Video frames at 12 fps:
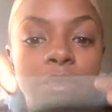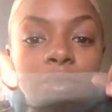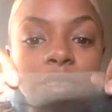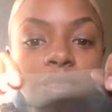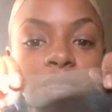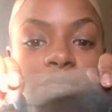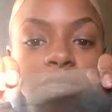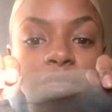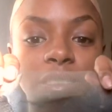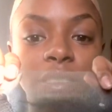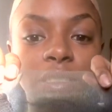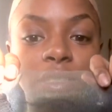This is
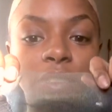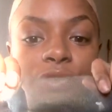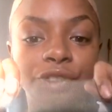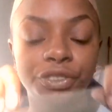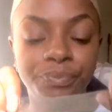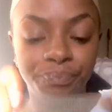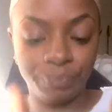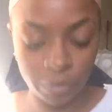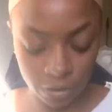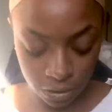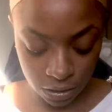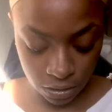the closure.
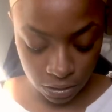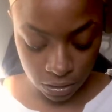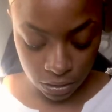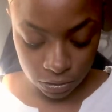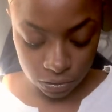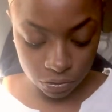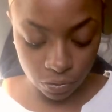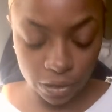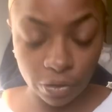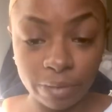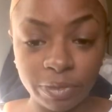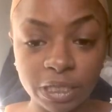So I
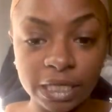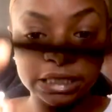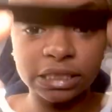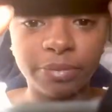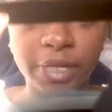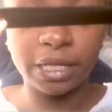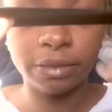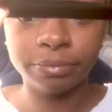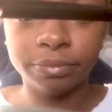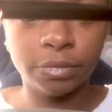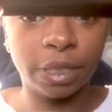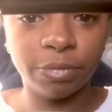grab the elastic band.
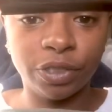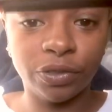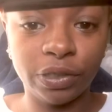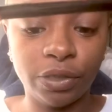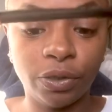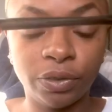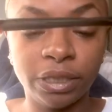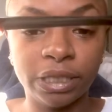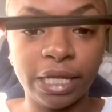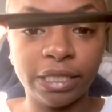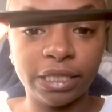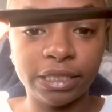I'm literally holding it
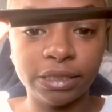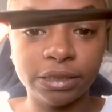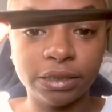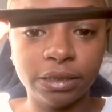like this.